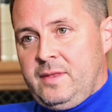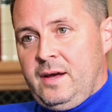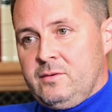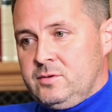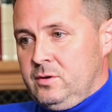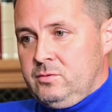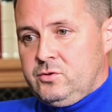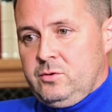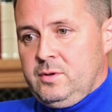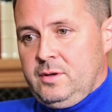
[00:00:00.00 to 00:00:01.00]
that. So
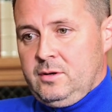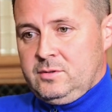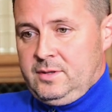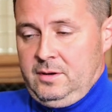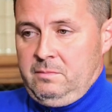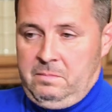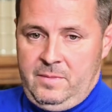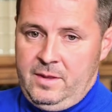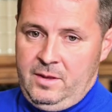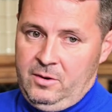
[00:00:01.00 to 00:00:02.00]
Stuart knows now.
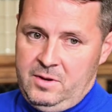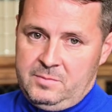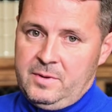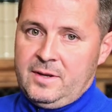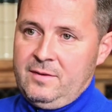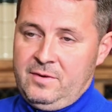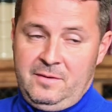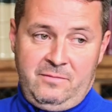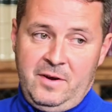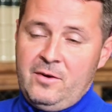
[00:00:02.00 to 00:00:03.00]
You know, he's been given
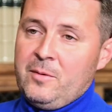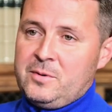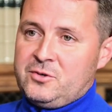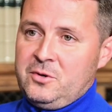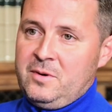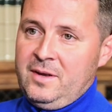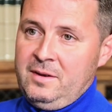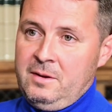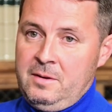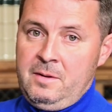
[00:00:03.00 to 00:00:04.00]
a fair
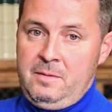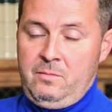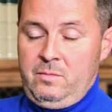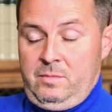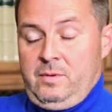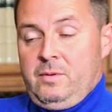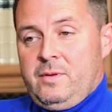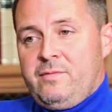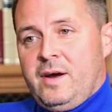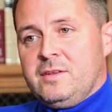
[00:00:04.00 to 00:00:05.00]
opportunity.
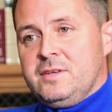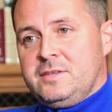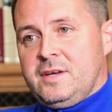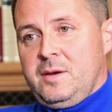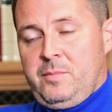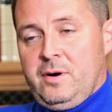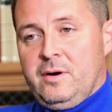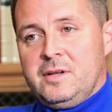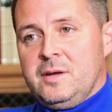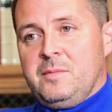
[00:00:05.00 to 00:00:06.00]
The fans need to get
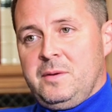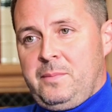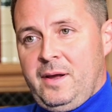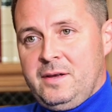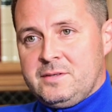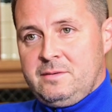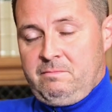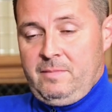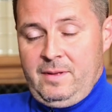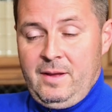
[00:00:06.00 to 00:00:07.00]
behind him and the players,
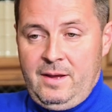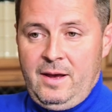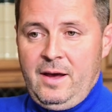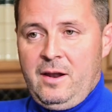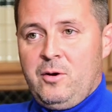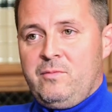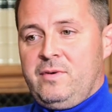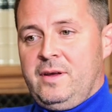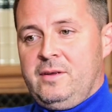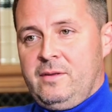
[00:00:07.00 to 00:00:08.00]
and
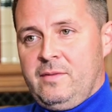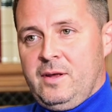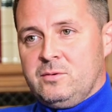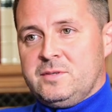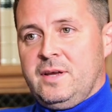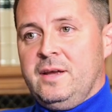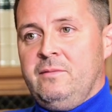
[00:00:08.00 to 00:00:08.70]
hopefully they'll see